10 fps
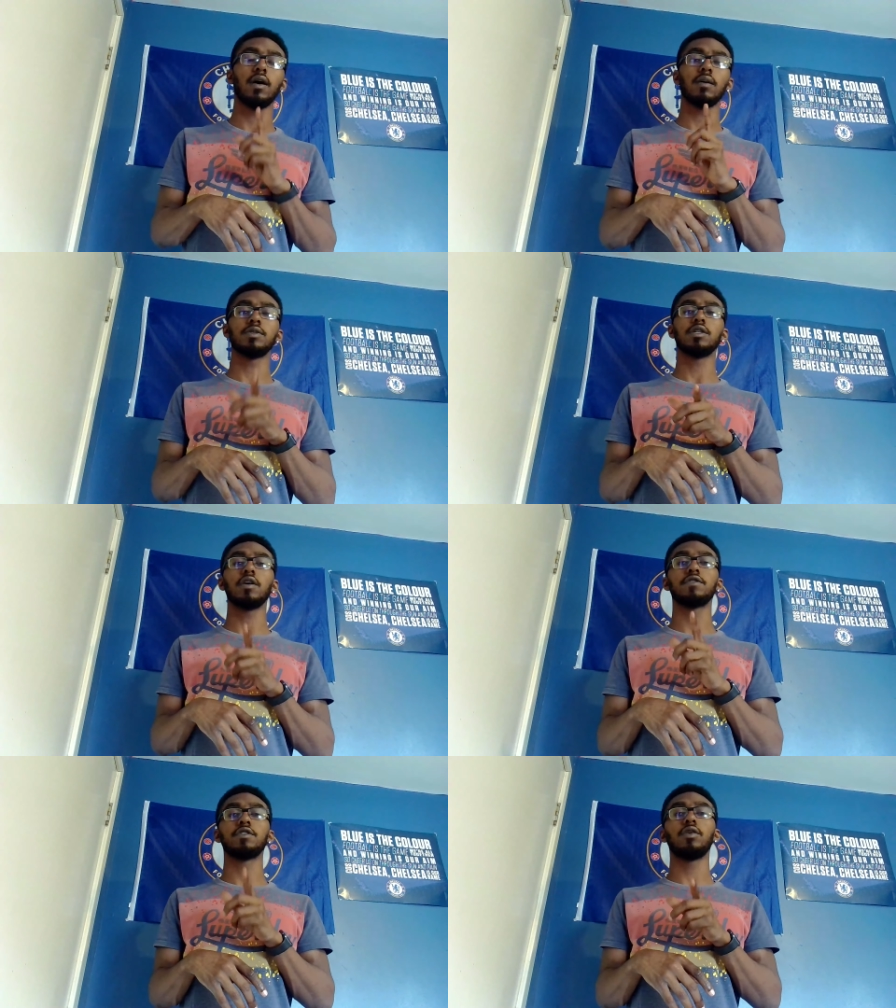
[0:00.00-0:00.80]
I'm
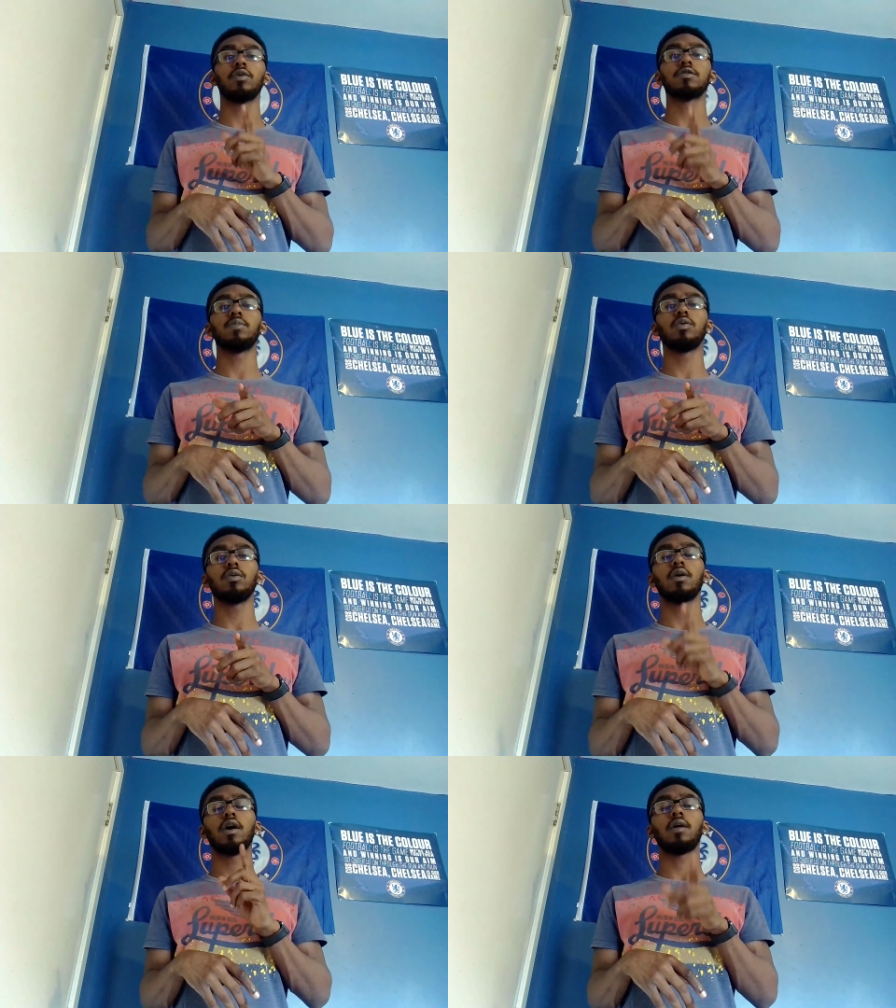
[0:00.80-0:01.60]
CFC Redis Blue,
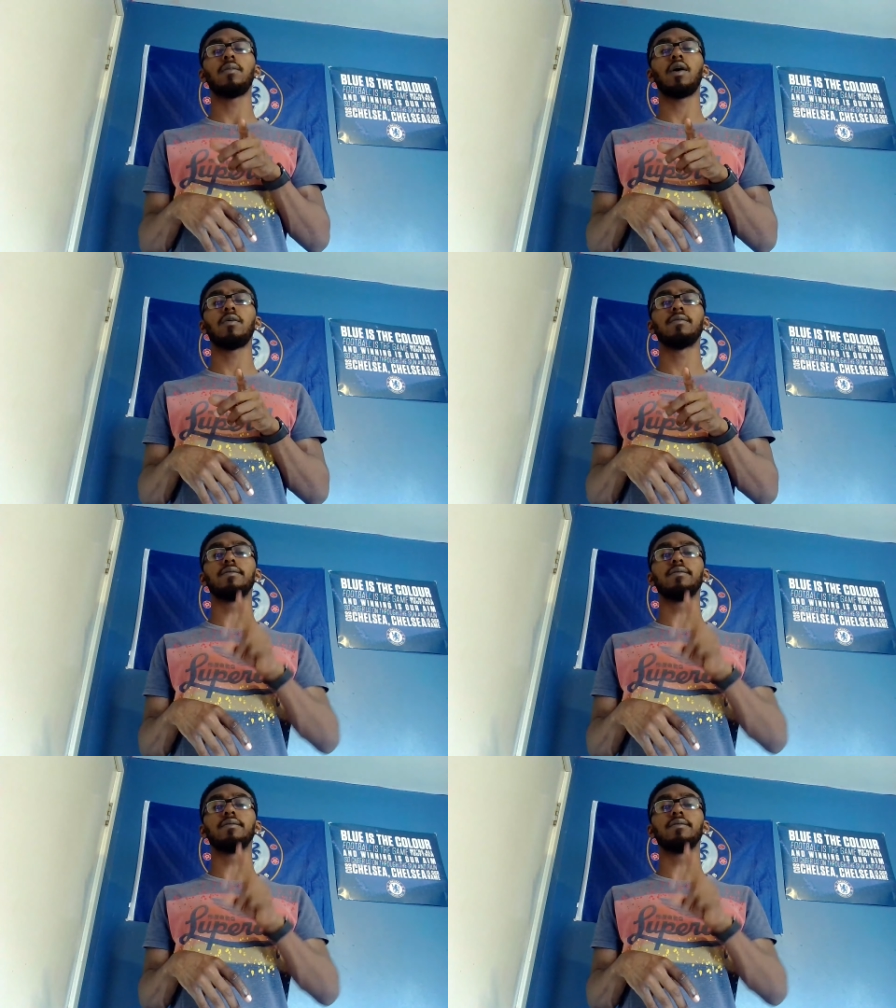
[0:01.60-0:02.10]
and I'm out.